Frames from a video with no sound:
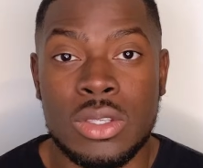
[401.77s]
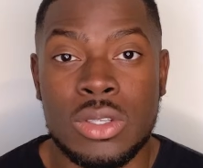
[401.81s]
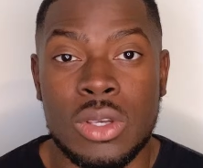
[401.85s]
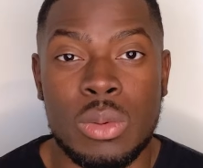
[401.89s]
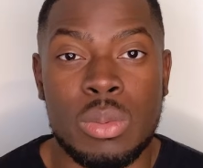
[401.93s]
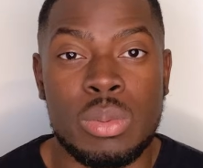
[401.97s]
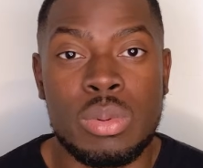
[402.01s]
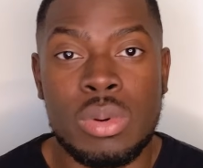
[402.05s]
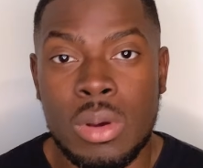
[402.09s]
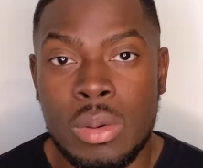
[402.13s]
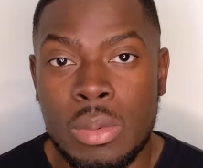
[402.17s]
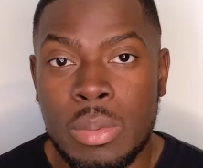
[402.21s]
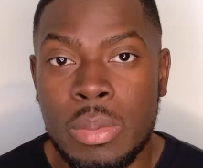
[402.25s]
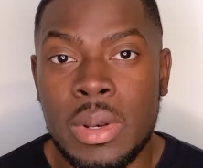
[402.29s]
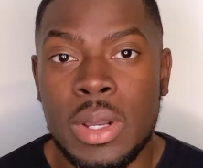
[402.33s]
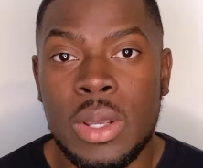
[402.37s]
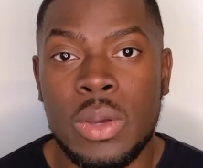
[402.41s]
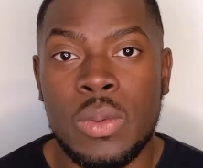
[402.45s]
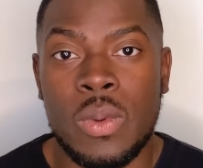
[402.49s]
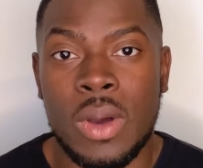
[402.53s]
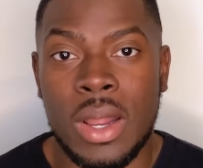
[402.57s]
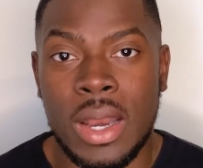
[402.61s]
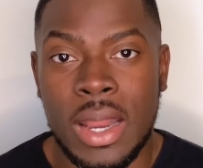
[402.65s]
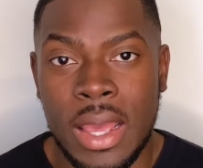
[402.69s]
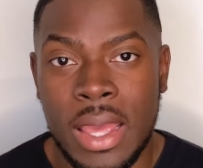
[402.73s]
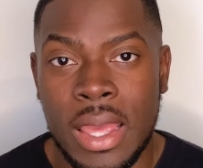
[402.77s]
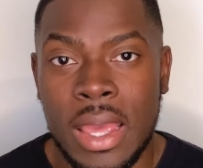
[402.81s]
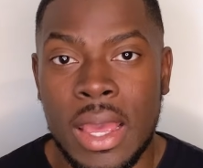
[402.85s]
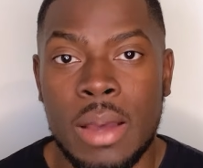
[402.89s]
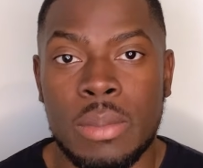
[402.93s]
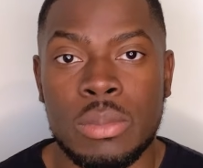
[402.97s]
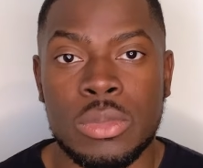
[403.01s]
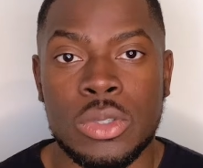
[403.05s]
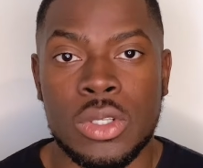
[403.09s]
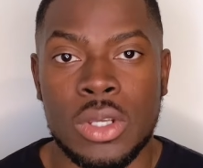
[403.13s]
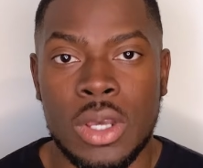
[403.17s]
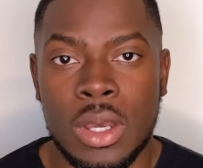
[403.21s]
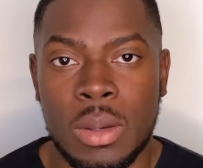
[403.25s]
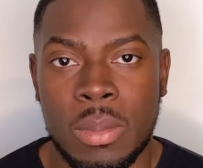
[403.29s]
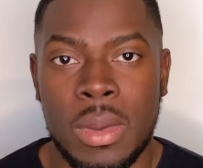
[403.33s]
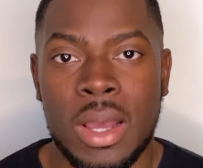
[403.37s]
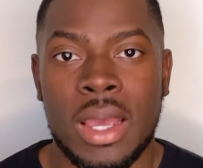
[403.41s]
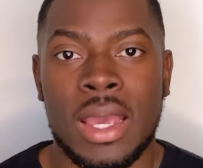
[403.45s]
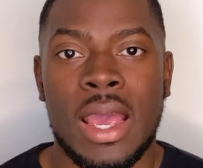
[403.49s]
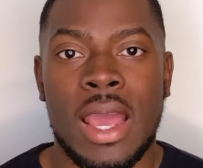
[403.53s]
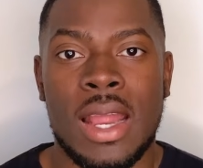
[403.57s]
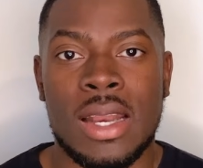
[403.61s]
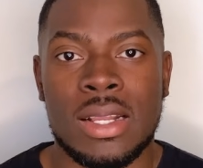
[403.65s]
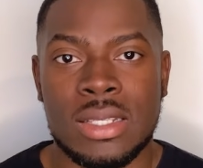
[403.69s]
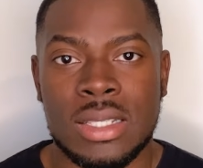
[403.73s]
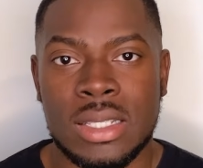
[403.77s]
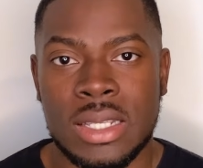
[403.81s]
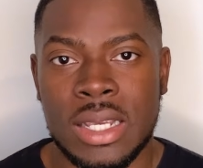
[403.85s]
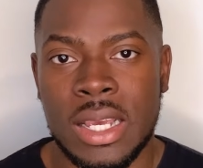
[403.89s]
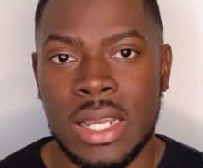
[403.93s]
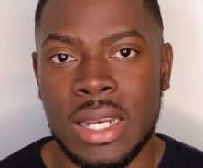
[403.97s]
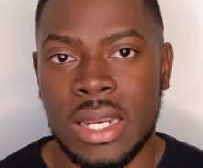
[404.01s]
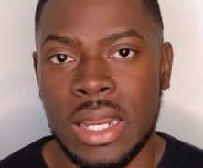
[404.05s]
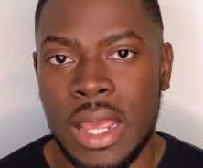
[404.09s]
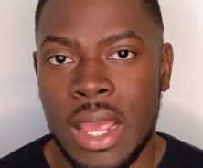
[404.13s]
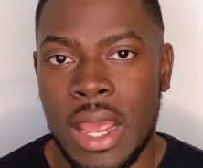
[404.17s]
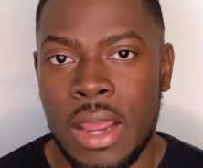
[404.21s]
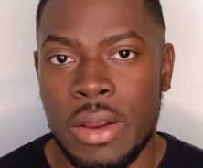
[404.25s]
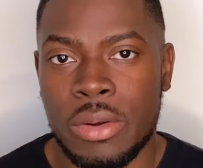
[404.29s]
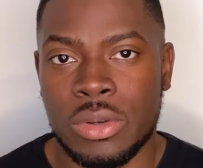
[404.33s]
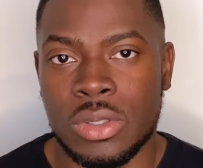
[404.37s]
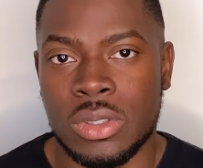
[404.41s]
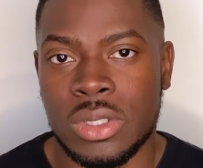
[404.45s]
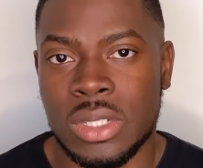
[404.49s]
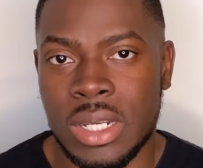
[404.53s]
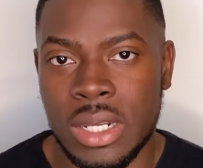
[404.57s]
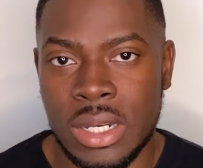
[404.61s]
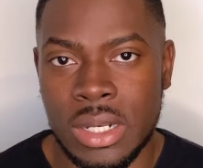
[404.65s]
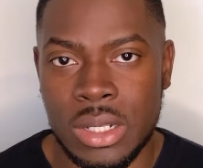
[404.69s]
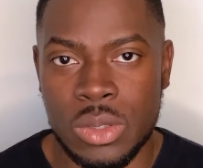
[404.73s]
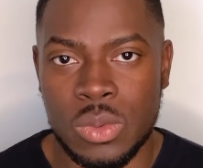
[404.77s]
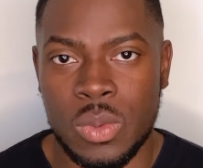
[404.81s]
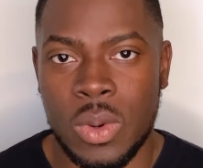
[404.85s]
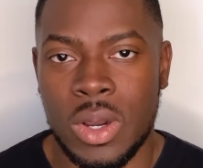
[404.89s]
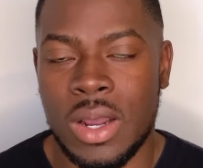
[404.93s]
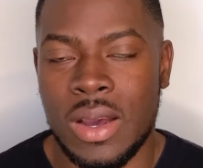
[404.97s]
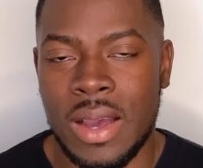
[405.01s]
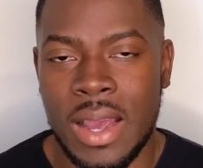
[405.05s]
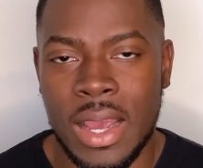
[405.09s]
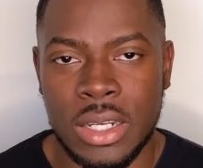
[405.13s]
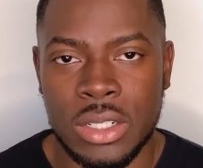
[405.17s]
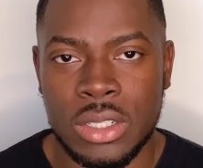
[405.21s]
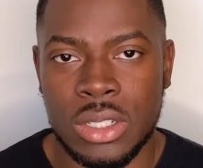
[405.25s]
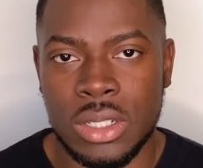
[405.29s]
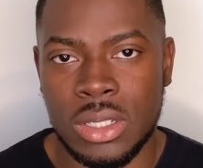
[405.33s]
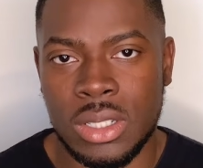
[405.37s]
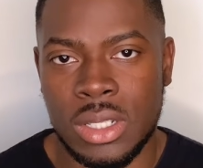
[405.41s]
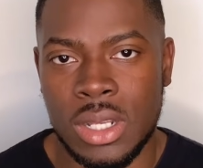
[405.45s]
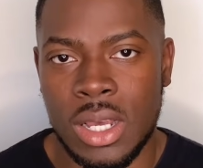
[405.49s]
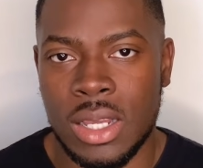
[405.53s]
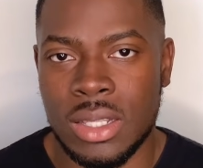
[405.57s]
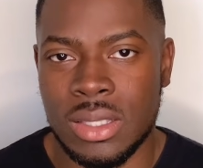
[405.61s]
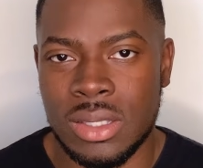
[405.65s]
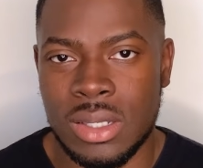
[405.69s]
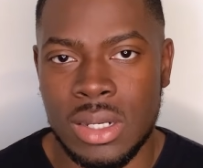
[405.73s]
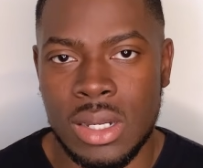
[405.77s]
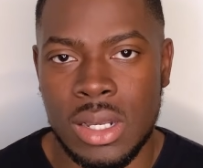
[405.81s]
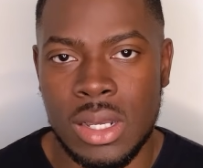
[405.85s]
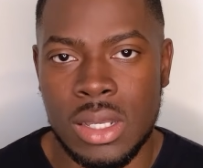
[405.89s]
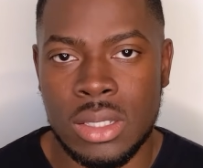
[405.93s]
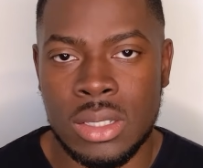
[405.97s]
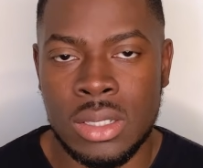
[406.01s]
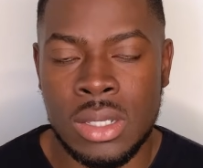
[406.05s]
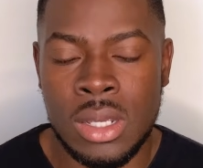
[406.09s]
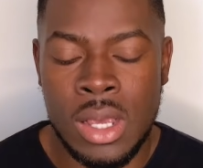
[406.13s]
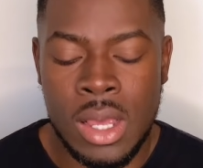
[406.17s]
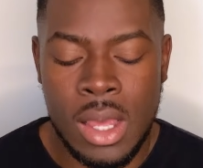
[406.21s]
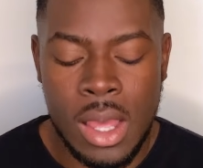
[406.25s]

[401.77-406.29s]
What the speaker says: So probably when I am doing my kind of skincare routine is when I actually turn to this.